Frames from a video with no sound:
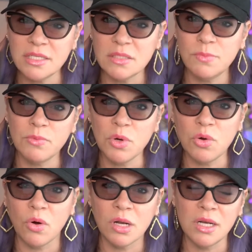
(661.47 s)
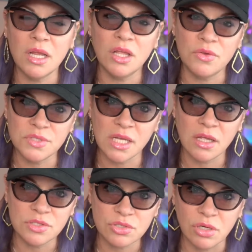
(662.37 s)
has been recorded using
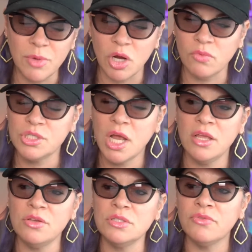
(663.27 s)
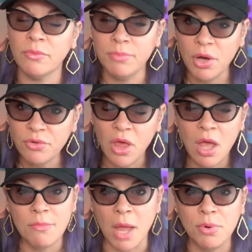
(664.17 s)
Streamyard, which I use for both
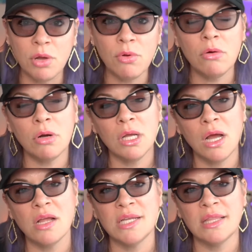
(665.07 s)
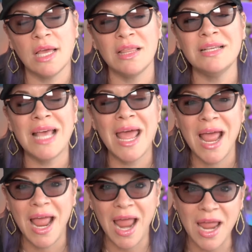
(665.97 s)
my pre-recorded content like this
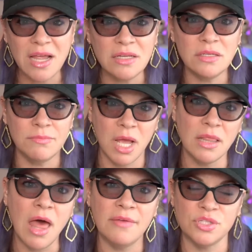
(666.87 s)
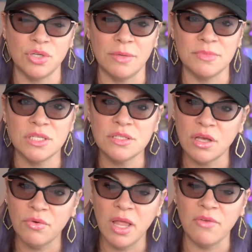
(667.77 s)
and my live streams.
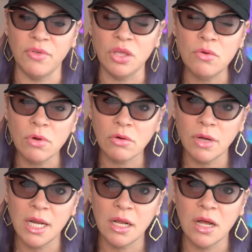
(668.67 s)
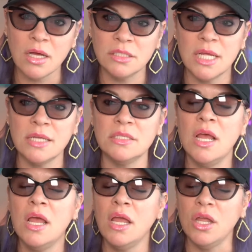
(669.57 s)
So if you are creating content,
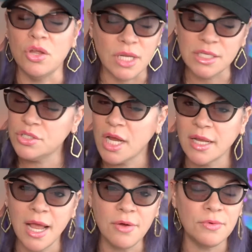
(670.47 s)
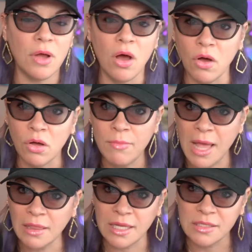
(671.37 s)
you need to check it out. All
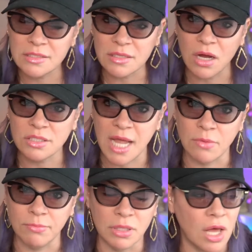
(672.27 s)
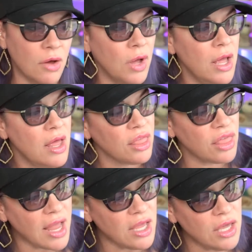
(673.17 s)
my links are down below.
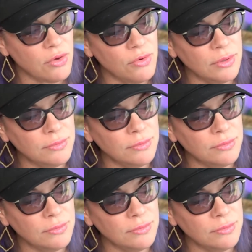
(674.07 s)
Thank you